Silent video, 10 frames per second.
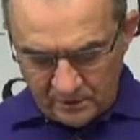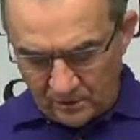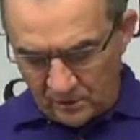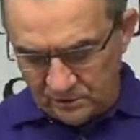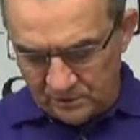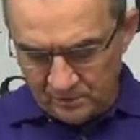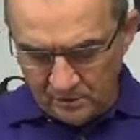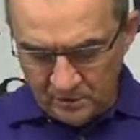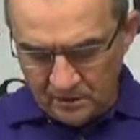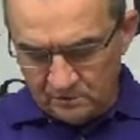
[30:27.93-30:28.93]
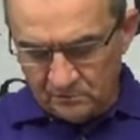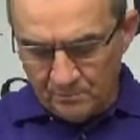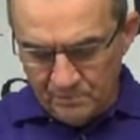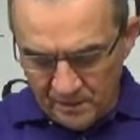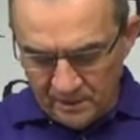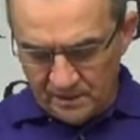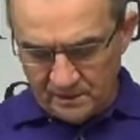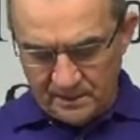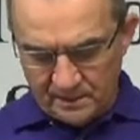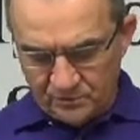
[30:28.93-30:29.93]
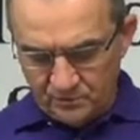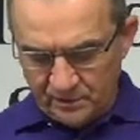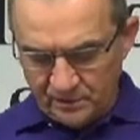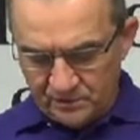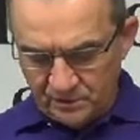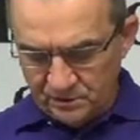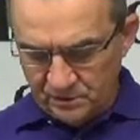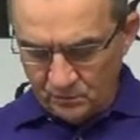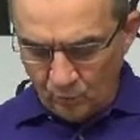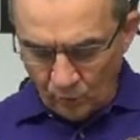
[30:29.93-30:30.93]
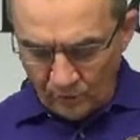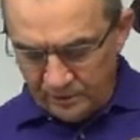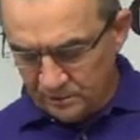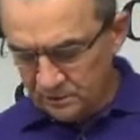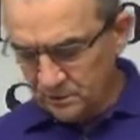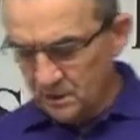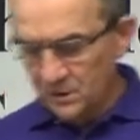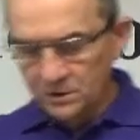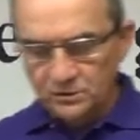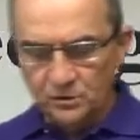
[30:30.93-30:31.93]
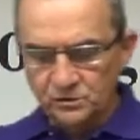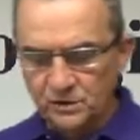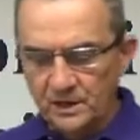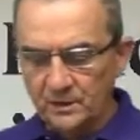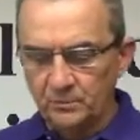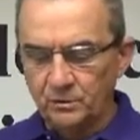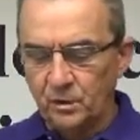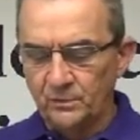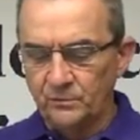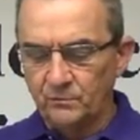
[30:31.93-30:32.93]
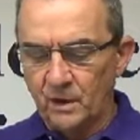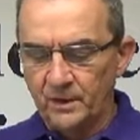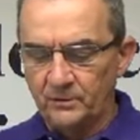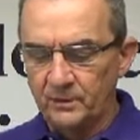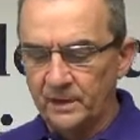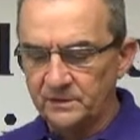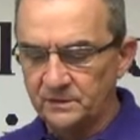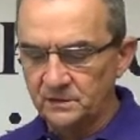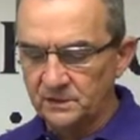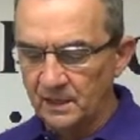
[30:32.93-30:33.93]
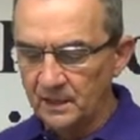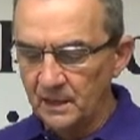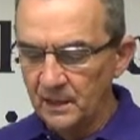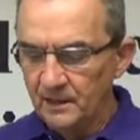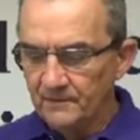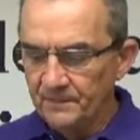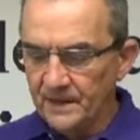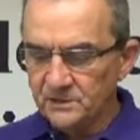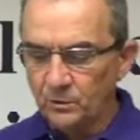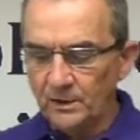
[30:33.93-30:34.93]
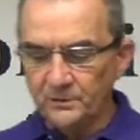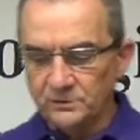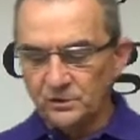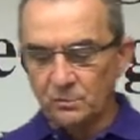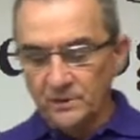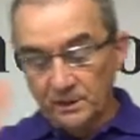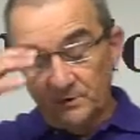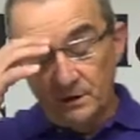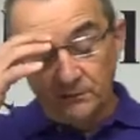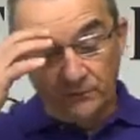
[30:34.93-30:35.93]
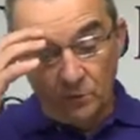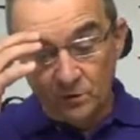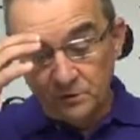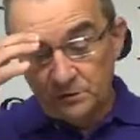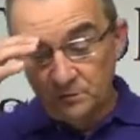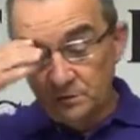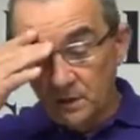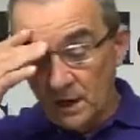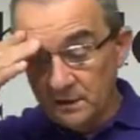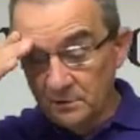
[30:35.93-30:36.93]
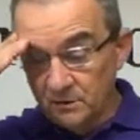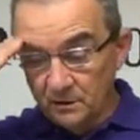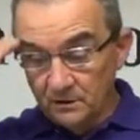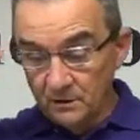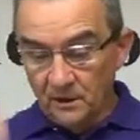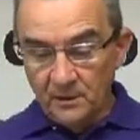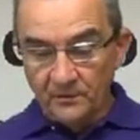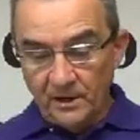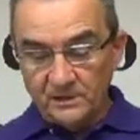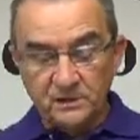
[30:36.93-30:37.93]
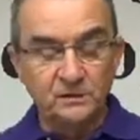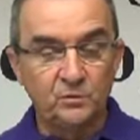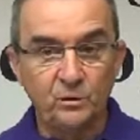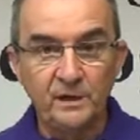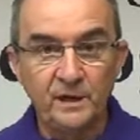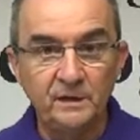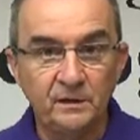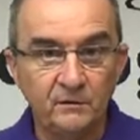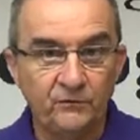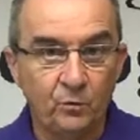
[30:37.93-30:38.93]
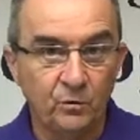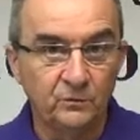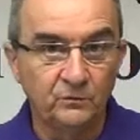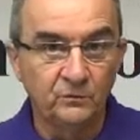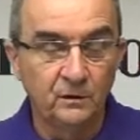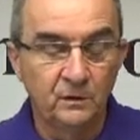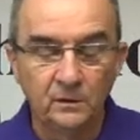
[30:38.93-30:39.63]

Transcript: There are some uh, immediate exhortations and warnings as associated with what the writer has to say. That's why there's so many therefores through the document. There are actually 28 therefores.